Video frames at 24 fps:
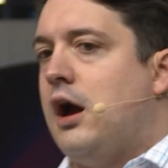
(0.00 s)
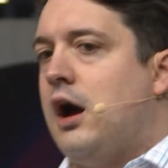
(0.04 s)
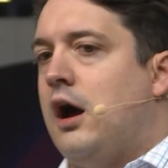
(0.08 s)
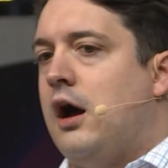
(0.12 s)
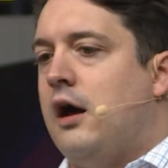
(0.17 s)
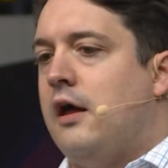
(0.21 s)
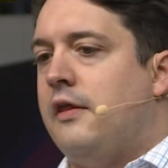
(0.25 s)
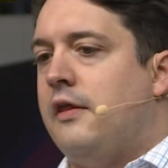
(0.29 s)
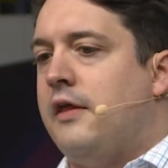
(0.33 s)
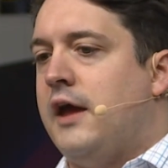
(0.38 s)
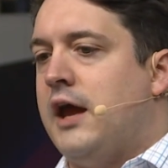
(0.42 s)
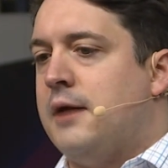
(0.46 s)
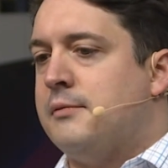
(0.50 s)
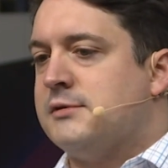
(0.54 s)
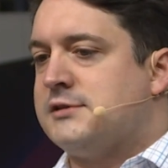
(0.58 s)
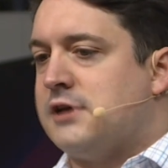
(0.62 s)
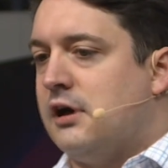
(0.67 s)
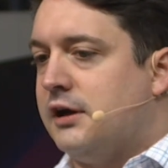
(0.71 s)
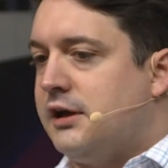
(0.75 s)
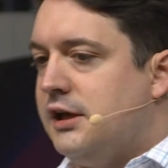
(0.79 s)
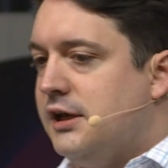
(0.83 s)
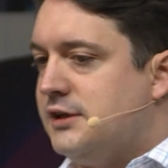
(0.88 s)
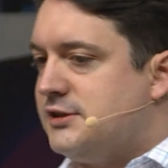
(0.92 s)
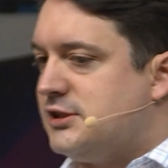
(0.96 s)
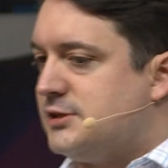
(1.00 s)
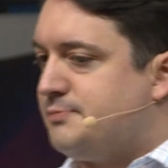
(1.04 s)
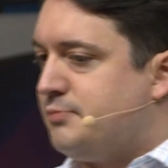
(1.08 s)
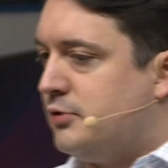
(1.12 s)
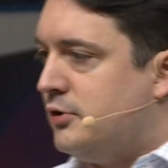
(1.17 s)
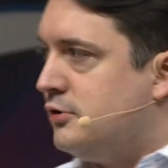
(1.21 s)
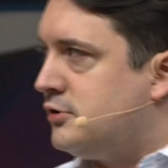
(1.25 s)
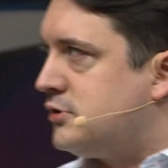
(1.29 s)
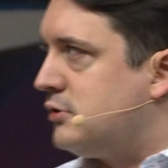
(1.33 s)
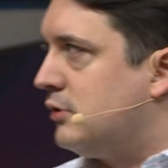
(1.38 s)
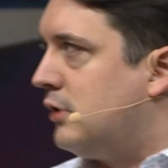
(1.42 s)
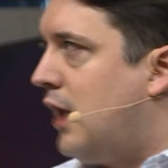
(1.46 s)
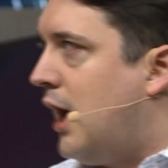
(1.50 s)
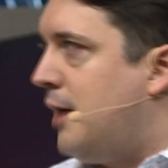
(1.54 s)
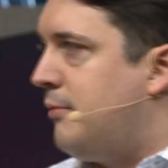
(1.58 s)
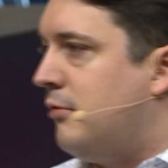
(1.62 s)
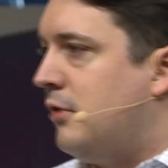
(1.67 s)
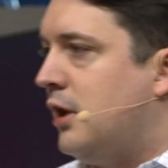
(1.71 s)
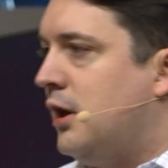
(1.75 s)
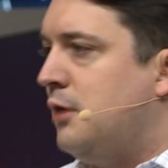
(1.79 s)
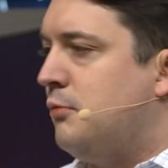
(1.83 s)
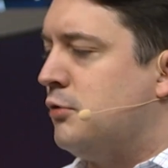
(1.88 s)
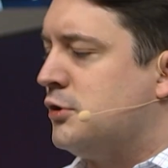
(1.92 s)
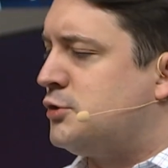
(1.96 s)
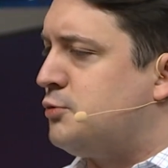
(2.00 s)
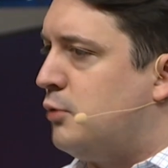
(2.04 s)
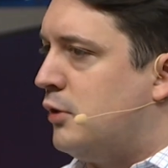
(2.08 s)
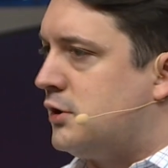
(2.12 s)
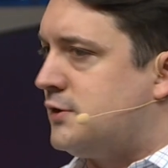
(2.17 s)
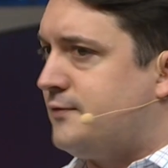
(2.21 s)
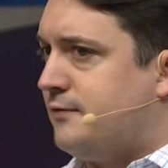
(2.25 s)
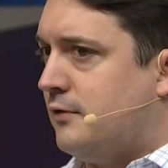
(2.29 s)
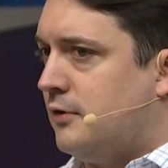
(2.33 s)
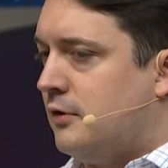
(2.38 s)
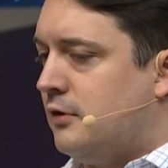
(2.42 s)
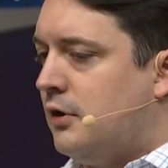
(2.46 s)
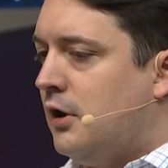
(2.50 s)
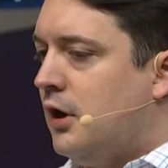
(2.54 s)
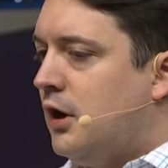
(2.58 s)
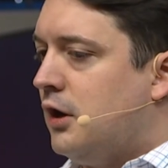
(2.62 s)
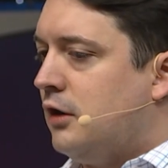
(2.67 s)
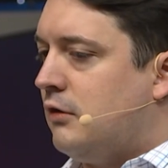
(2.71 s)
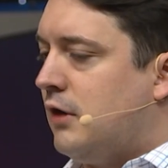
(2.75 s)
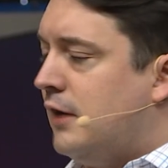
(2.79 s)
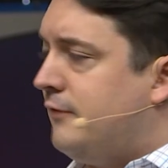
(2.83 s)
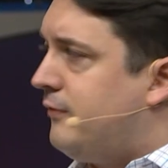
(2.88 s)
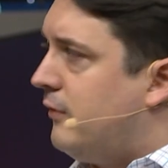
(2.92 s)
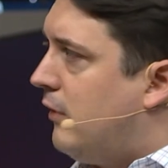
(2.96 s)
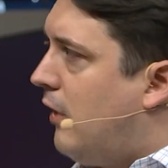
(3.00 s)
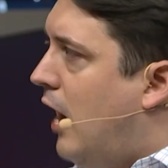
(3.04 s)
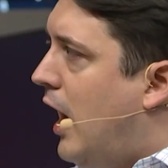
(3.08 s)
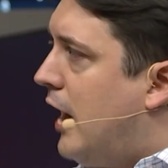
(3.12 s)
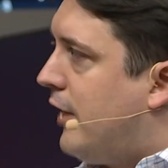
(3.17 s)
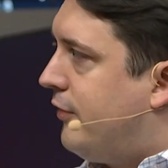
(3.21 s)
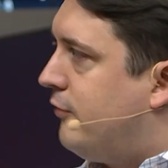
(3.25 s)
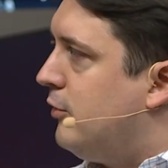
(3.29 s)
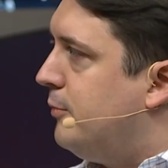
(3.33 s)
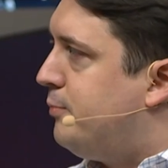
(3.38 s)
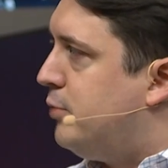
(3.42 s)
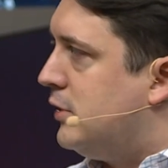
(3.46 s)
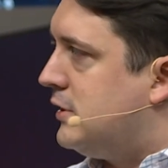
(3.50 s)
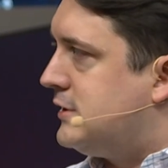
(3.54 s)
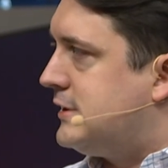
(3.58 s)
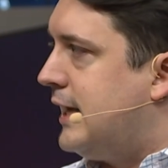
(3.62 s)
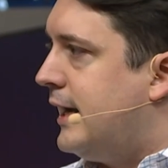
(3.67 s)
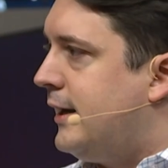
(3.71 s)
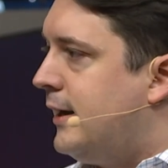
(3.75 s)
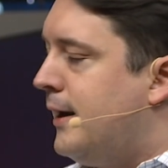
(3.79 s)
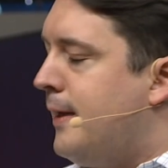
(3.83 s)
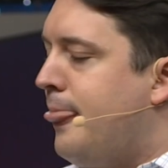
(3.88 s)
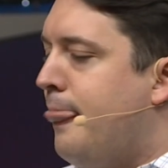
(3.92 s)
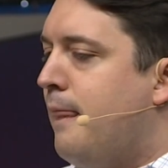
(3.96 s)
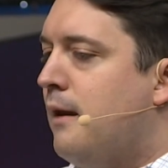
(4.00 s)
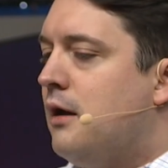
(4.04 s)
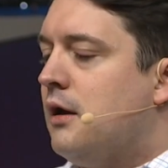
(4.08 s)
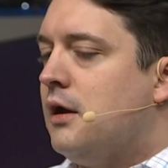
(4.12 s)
uh, the Amazon Kinesis Producer Library, which works for, great for high throughput data.